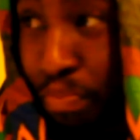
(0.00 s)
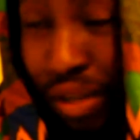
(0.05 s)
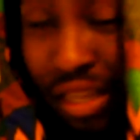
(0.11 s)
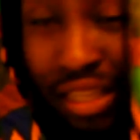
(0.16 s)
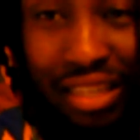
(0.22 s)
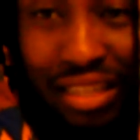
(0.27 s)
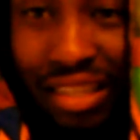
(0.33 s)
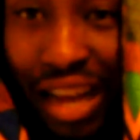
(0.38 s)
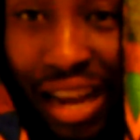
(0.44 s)

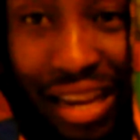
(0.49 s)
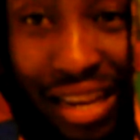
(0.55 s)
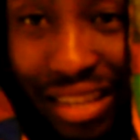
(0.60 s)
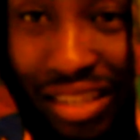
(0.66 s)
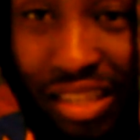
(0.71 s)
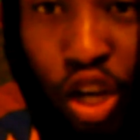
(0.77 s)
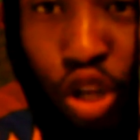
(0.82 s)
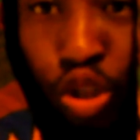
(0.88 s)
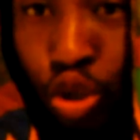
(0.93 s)
Bring the
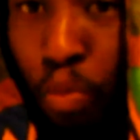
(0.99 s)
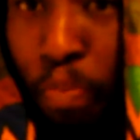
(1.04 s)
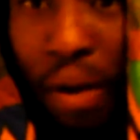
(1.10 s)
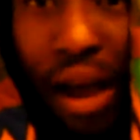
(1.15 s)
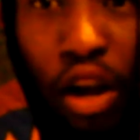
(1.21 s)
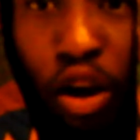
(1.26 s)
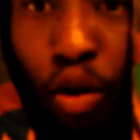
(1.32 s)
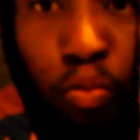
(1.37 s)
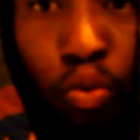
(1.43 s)
science to
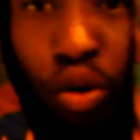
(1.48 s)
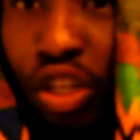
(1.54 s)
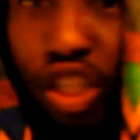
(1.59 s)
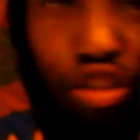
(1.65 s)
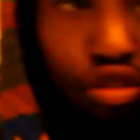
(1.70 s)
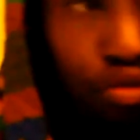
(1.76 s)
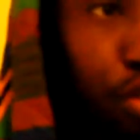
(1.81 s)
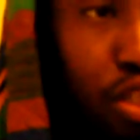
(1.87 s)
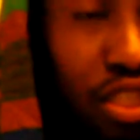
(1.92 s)
back up what the
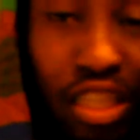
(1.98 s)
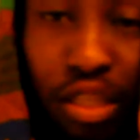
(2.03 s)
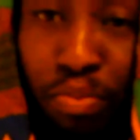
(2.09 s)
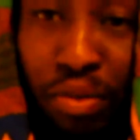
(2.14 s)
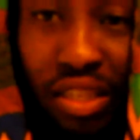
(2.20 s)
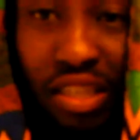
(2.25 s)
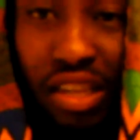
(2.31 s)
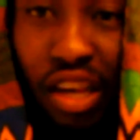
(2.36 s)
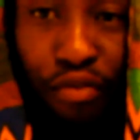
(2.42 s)
scriptures has
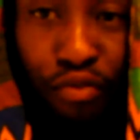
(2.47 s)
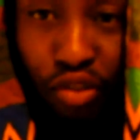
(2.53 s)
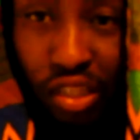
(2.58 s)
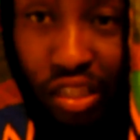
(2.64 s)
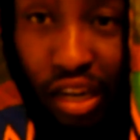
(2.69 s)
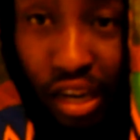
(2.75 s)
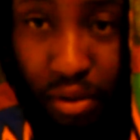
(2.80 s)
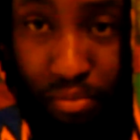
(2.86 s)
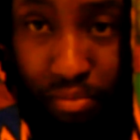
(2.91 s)
been saying for
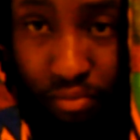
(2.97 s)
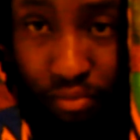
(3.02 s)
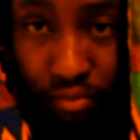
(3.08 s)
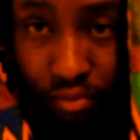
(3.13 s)
time.